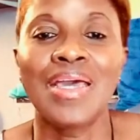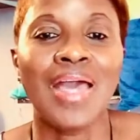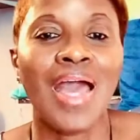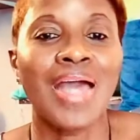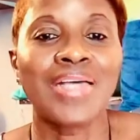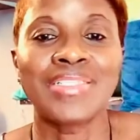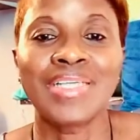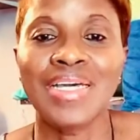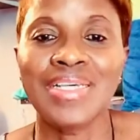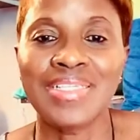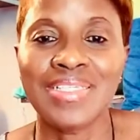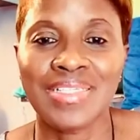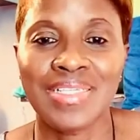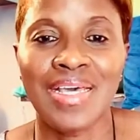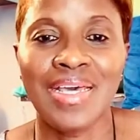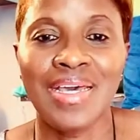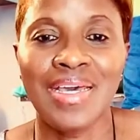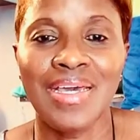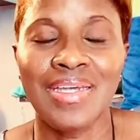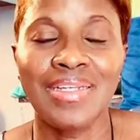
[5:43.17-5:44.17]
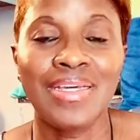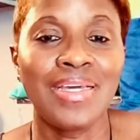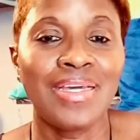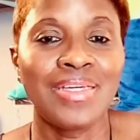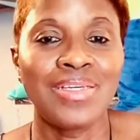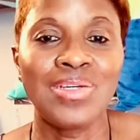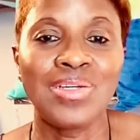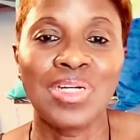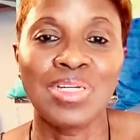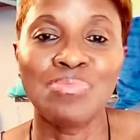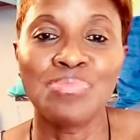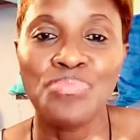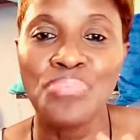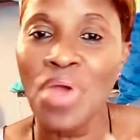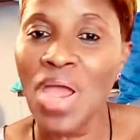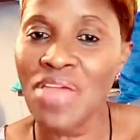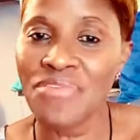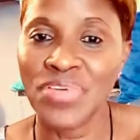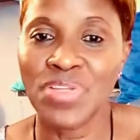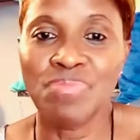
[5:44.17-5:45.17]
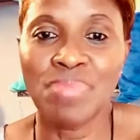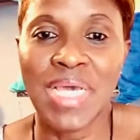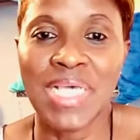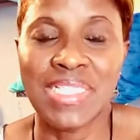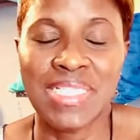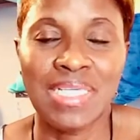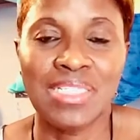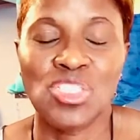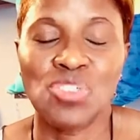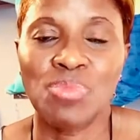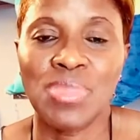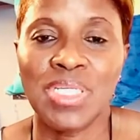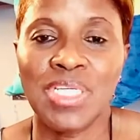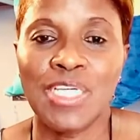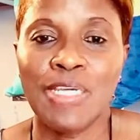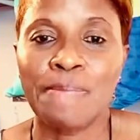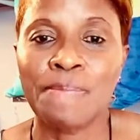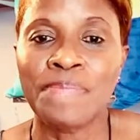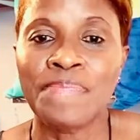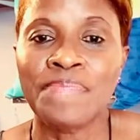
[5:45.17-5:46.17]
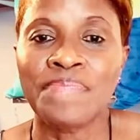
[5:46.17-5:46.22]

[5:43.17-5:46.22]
As I said, you can private message me.